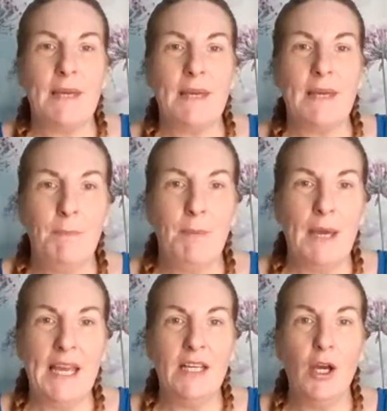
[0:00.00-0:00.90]
I'm getting
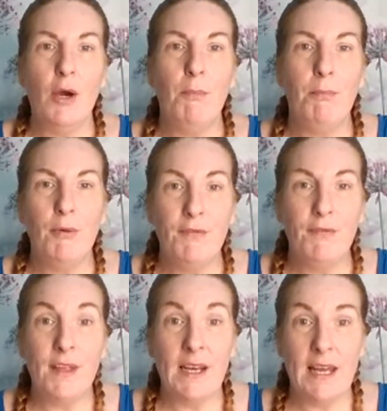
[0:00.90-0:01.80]
pain
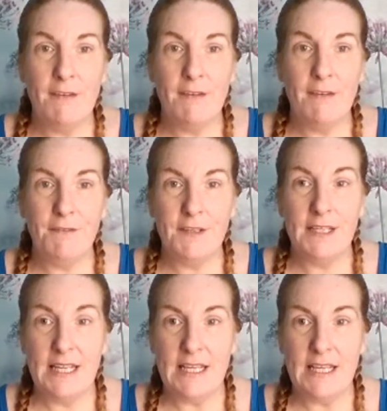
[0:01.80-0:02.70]
above the left
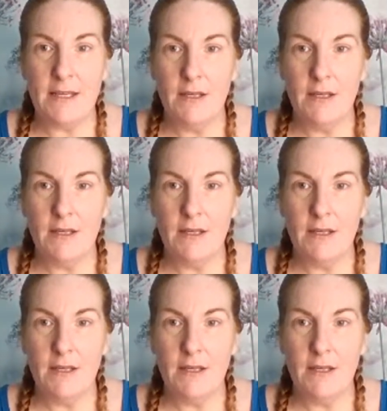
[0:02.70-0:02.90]
knee.